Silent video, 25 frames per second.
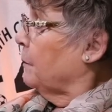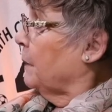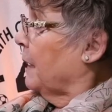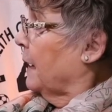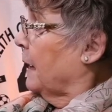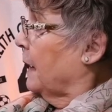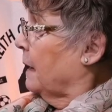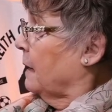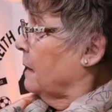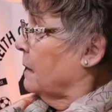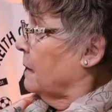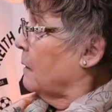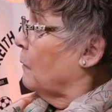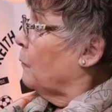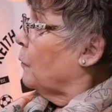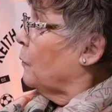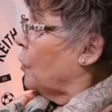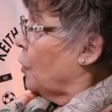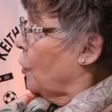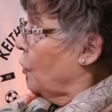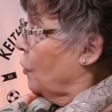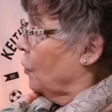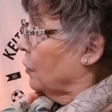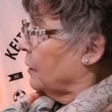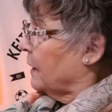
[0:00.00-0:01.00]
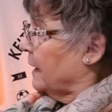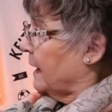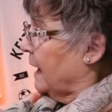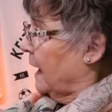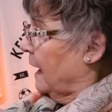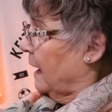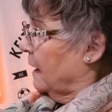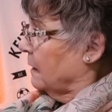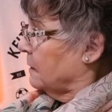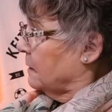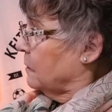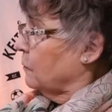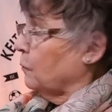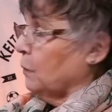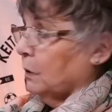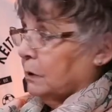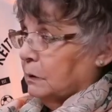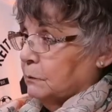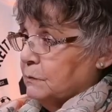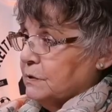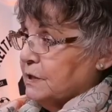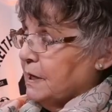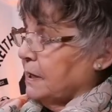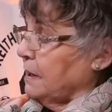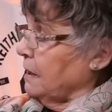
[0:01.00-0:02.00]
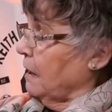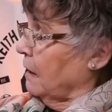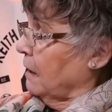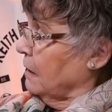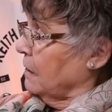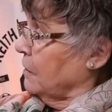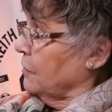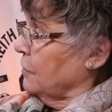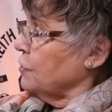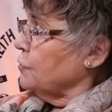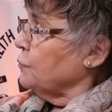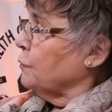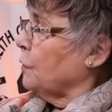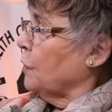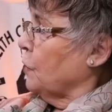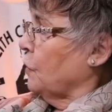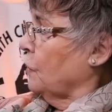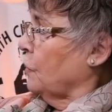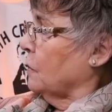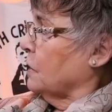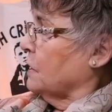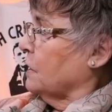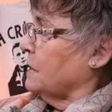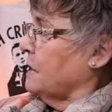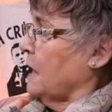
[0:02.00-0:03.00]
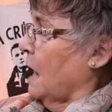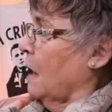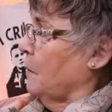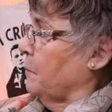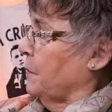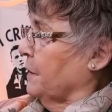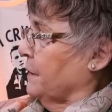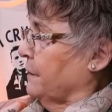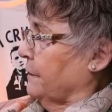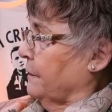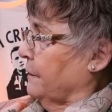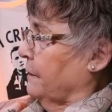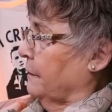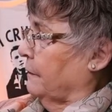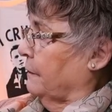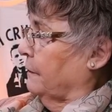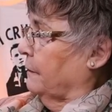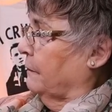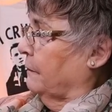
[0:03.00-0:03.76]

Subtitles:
the way, we called the cat, when it was in our house, we called it Tabitha.